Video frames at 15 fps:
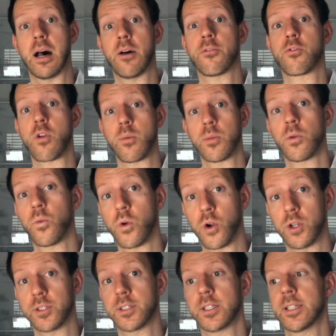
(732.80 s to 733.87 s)
from the
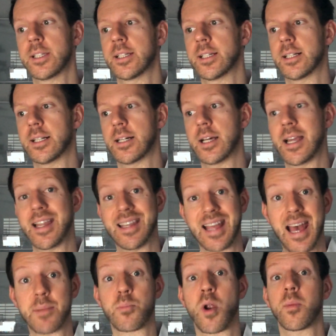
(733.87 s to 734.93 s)
world. And
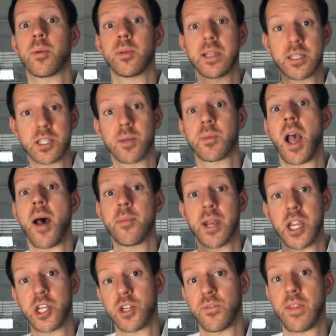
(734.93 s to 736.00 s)
that probably, some
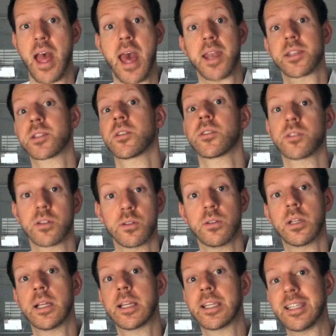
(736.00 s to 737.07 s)
combination of that is going to
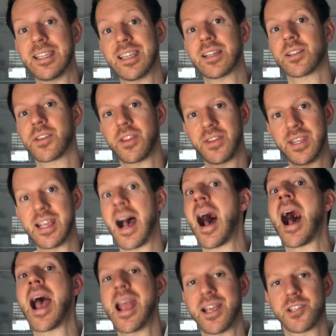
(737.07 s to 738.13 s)
yield the
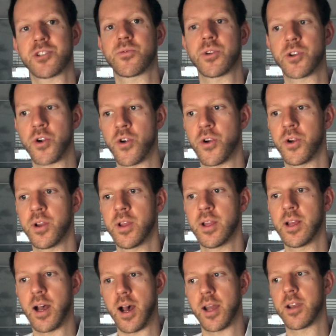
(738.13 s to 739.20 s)
highest return
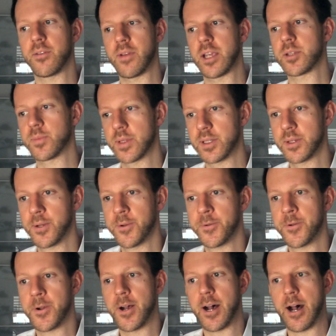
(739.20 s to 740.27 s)
on investment.
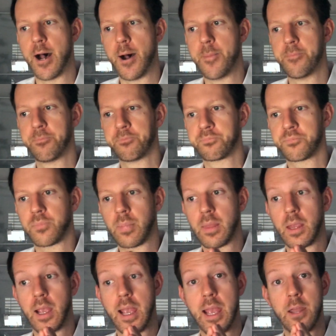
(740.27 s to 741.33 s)

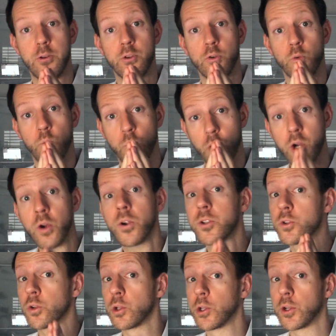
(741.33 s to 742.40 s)
And we're going
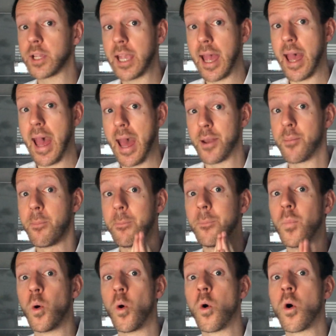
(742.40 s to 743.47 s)
to look at
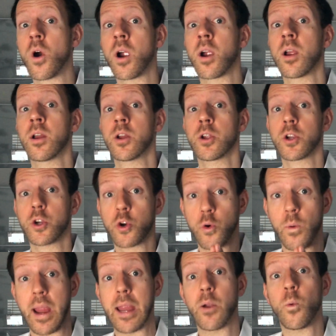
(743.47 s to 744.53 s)
more
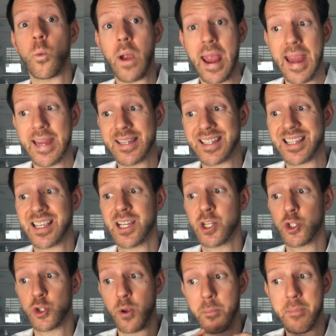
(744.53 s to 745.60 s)
great ways
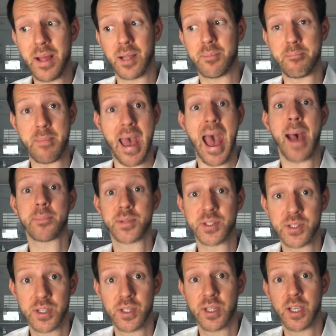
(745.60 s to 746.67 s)
to build
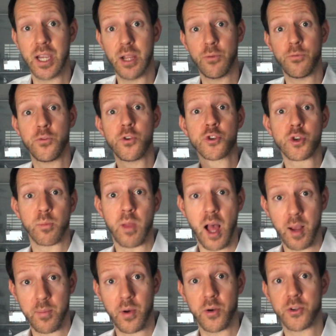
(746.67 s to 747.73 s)
maps in future
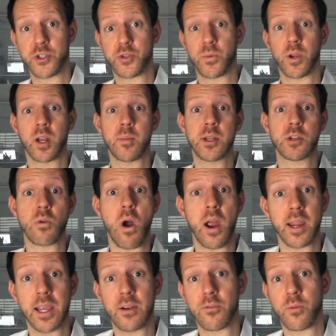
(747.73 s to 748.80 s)
blog posts. We're going to be
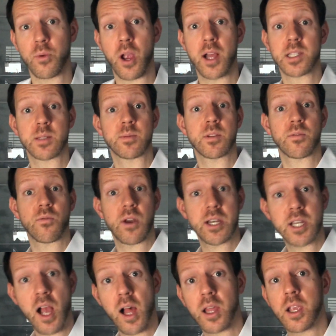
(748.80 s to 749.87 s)
drawing in from concepts of Ray
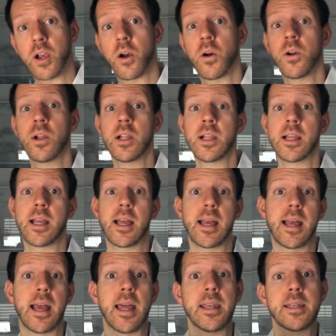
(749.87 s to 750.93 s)
Dalio
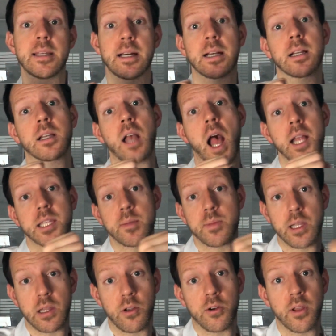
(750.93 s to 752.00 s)
and concepts
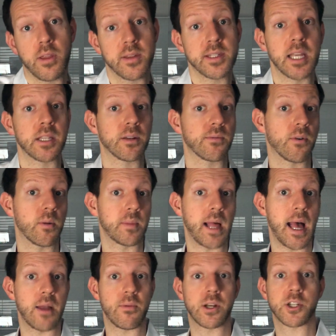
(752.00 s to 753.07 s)
I learned at the Center for
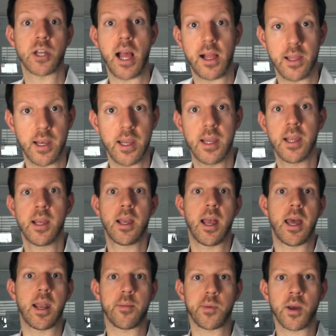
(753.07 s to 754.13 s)
Applied Rationality.
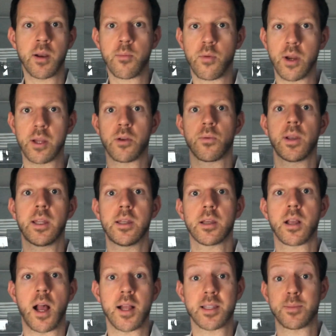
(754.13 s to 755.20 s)
And I'm going to bring you really the
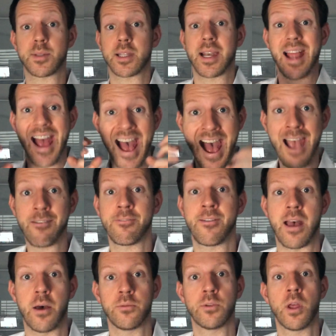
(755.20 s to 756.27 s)
concepts that I
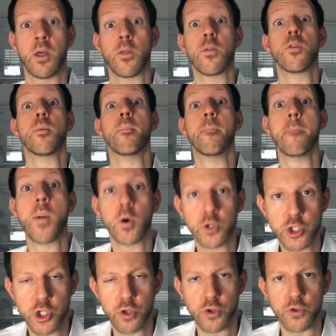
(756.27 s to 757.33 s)
found the
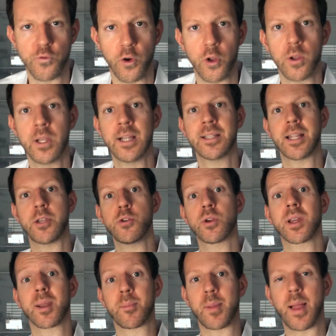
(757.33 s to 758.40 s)
most useful that you
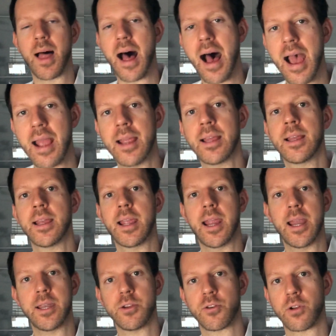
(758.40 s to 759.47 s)
can apply
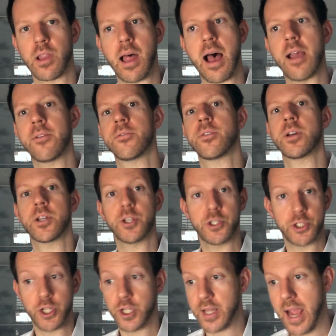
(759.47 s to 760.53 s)
in your life
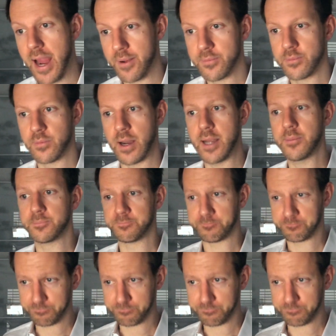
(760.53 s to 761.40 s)
today, right?